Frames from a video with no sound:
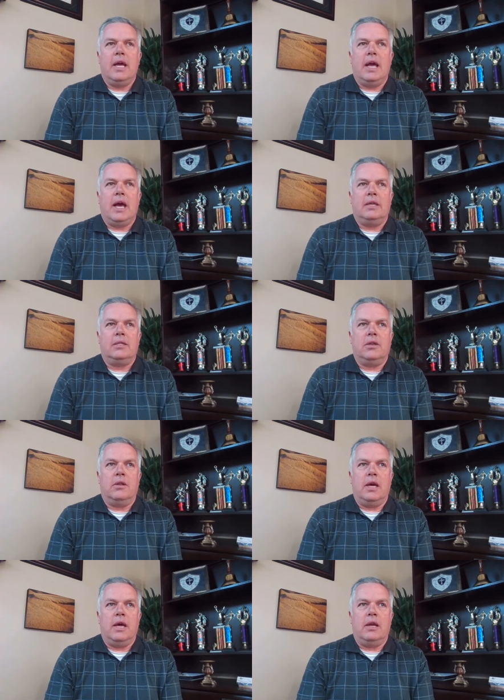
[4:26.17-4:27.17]
and so
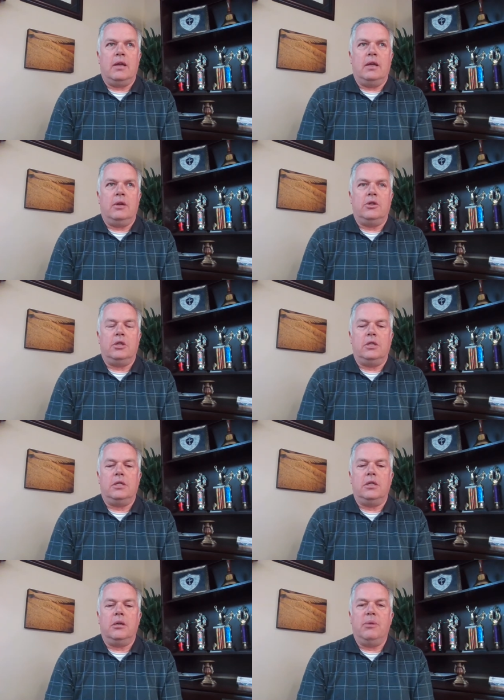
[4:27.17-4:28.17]
then you should
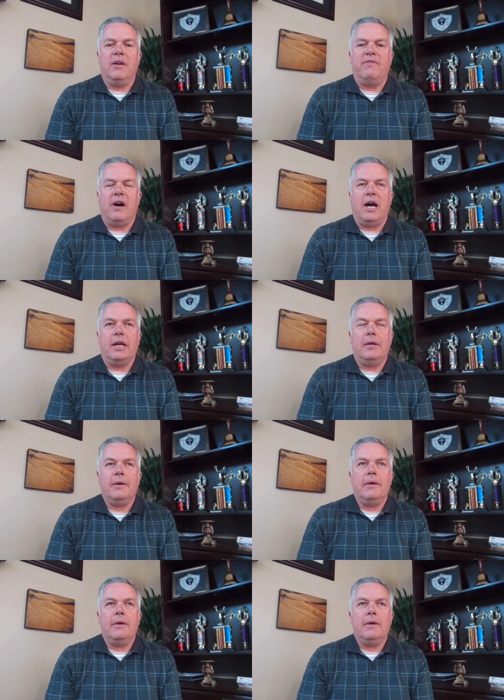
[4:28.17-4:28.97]
still be fine.